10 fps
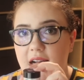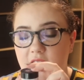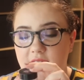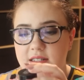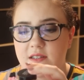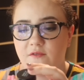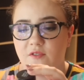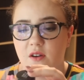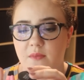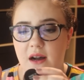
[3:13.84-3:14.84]
I got this
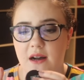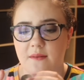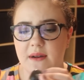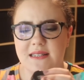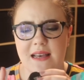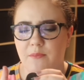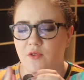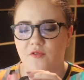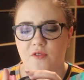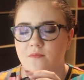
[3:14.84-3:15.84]
from a
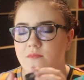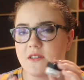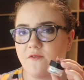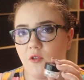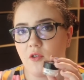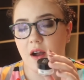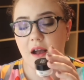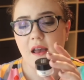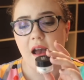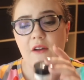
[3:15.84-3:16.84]
sample from Sephora.
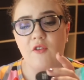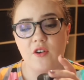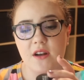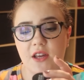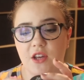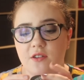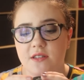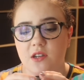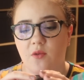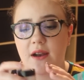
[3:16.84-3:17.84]
I've already
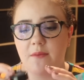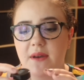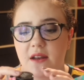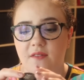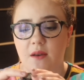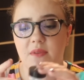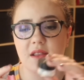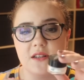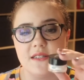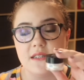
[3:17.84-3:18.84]
used quite a bit of it, but
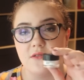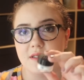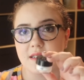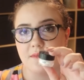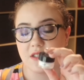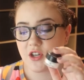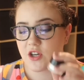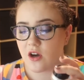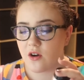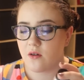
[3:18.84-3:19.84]
there's still some to
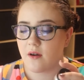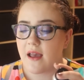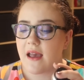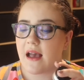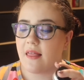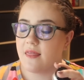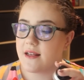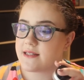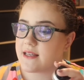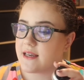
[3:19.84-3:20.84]
go. And
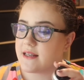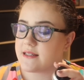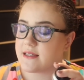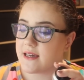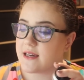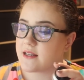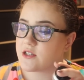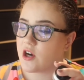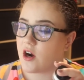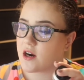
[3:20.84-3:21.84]
this is the
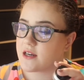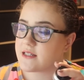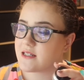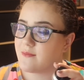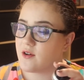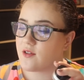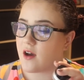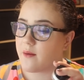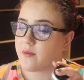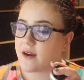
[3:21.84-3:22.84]
Tarte Smooth
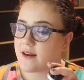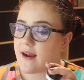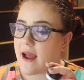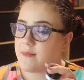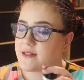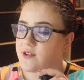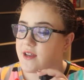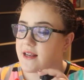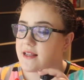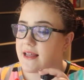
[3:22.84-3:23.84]
Operator
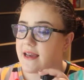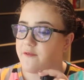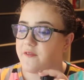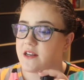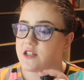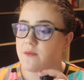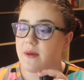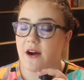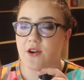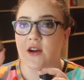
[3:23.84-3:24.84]
Amazonian Clay Finishing
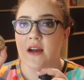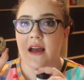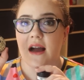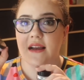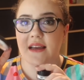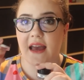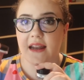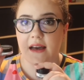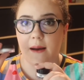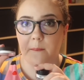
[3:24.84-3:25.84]
Powder.
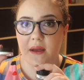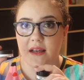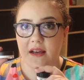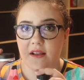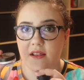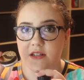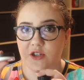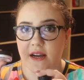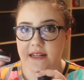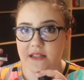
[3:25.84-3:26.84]
Again, a mini
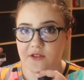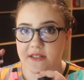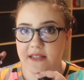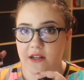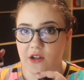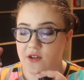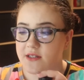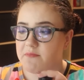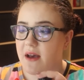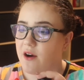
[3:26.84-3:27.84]
translucent
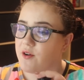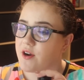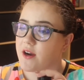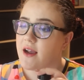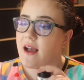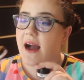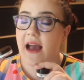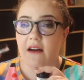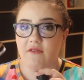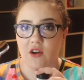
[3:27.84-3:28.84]
loose powder. I
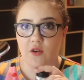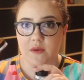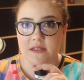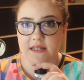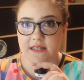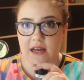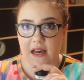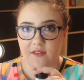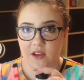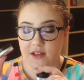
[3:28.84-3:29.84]
haven't opened this, I
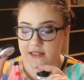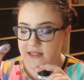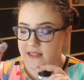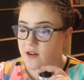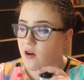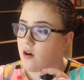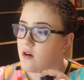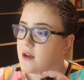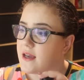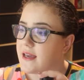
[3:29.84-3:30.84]
haven't used this at
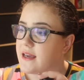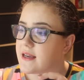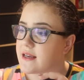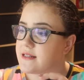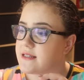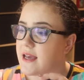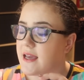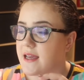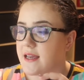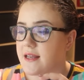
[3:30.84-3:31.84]
all. It
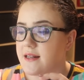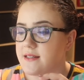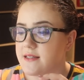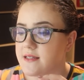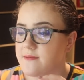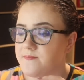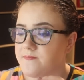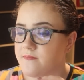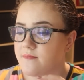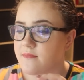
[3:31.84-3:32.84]
contains
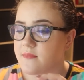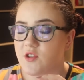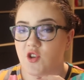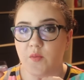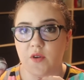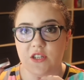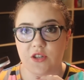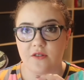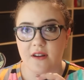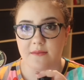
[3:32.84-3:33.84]

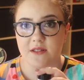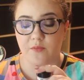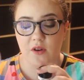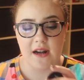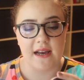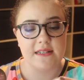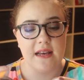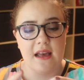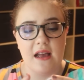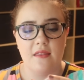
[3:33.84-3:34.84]
2.2 grams of product,
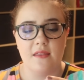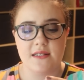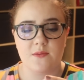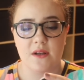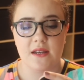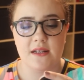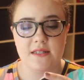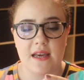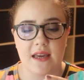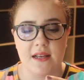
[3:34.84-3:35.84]
and this one
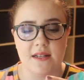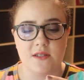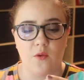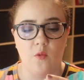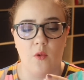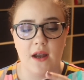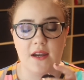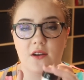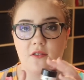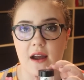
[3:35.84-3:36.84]
contains
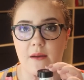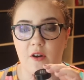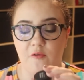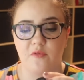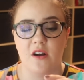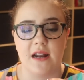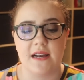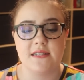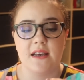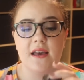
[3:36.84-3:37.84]
1 gram of
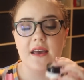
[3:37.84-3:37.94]
product.